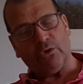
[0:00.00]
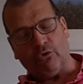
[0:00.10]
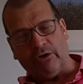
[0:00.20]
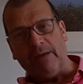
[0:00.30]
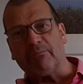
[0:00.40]

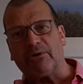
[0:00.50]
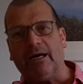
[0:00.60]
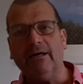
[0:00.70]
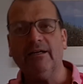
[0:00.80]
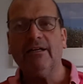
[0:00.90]
or an
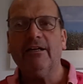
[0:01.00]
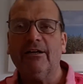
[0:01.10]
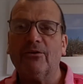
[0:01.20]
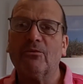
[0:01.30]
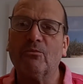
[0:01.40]
emperor
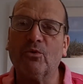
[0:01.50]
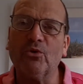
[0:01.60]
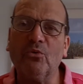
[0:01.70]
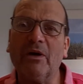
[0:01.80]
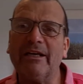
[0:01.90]
would
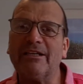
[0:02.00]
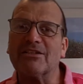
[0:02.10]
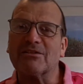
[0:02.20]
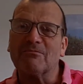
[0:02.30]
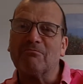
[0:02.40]

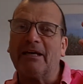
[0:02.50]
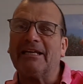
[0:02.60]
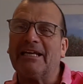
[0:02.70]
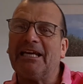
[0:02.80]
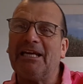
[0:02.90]
always
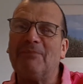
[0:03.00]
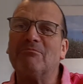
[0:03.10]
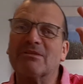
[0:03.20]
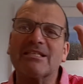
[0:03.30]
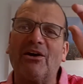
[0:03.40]
make
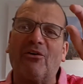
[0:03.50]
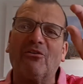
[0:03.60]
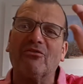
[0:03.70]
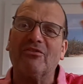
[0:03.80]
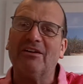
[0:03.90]

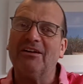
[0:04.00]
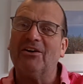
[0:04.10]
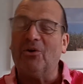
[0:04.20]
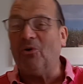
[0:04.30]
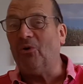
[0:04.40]
himself
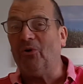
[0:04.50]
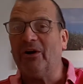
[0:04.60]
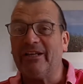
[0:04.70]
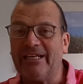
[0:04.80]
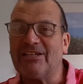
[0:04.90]
or
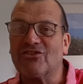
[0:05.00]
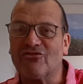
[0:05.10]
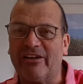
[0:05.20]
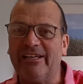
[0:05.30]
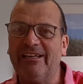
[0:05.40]

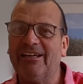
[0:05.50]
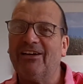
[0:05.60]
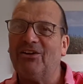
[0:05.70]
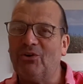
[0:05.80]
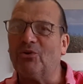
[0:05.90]
history
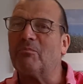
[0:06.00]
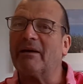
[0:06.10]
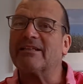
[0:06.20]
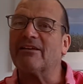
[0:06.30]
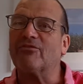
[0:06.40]
look
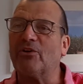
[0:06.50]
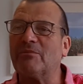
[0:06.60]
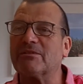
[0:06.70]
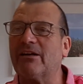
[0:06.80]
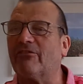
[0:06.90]
better for
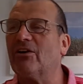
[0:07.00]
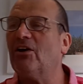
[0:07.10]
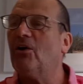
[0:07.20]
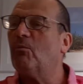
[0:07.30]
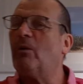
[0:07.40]
himself.
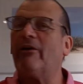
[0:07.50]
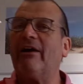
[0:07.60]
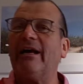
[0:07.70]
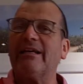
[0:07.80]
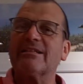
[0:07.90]

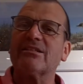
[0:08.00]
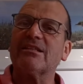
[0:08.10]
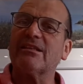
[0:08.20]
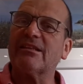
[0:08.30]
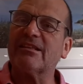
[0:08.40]
Whereas
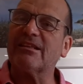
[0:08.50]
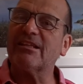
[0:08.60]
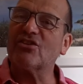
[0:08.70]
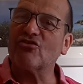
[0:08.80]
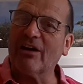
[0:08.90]

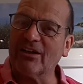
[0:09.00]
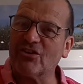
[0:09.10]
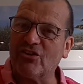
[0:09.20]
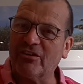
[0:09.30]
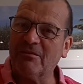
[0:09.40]

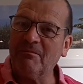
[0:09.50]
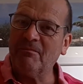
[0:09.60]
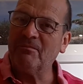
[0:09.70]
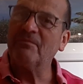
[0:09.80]
destruction